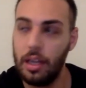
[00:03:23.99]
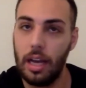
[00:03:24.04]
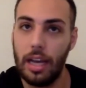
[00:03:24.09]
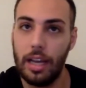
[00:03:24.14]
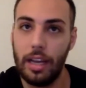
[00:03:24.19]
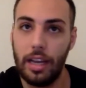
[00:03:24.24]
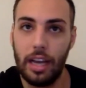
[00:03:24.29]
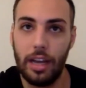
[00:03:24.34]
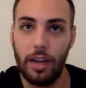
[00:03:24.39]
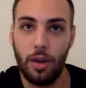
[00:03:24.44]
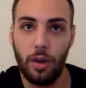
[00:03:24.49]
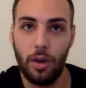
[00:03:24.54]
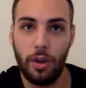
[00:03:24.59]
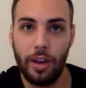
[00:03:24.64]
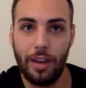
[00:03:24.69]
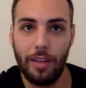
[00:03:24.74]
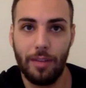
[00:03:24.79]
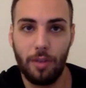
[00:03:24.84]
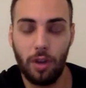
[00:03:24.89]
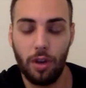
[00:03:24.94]
I, I know but you
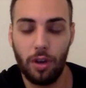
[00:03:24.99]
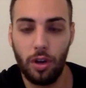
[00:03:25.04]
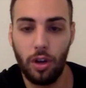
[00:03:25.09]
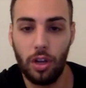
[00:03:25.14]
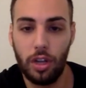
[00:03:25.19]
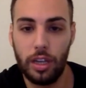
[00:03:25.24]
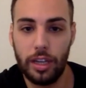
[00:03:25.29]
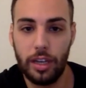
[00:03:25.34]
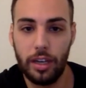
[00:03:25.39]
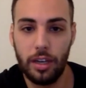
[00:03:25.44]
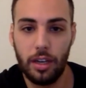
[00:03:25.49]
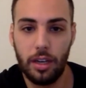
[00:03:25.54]
have it, gone all it's, in.